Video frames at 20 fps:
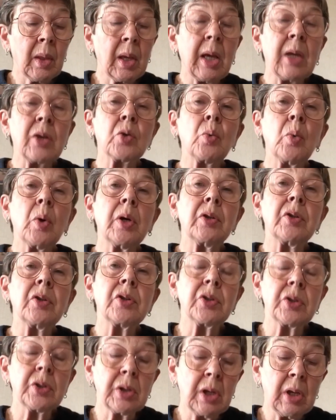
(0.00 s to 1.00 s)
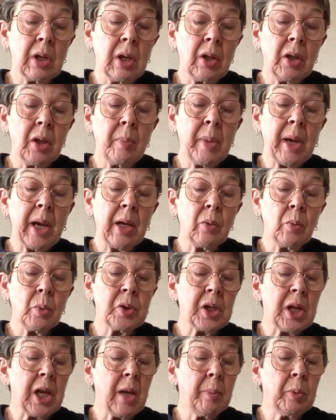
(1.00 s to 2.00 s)
At once the man
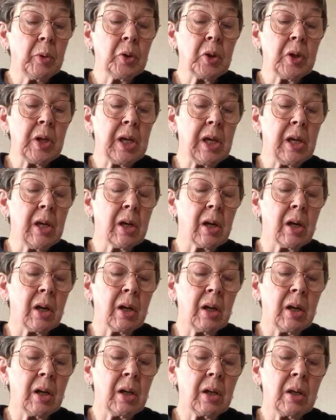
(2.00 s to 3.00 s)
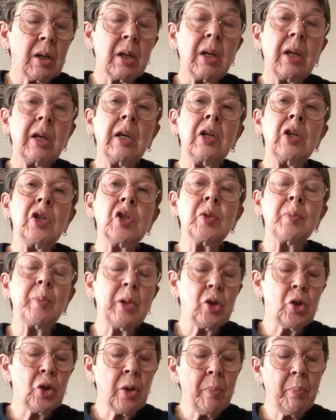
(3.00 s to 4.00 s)
was able to hear. His
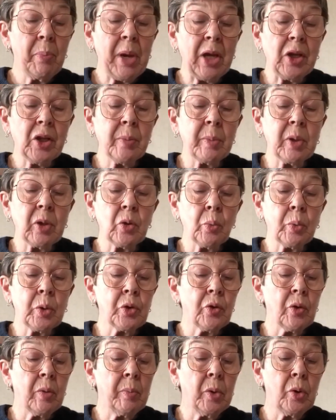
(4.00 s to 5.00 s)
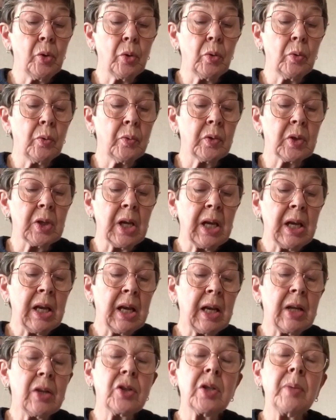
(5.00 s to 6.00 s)
speech impediment was removed,
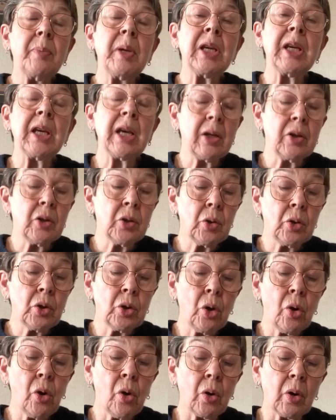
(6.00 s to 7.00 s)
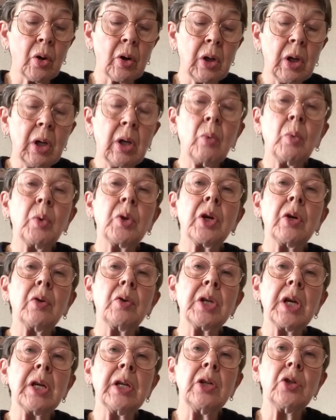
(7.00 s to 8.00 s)
and he began to talk
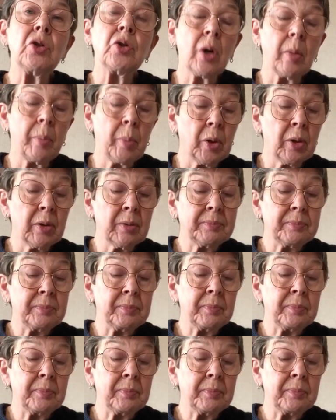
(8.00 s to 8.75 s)
without any trouble.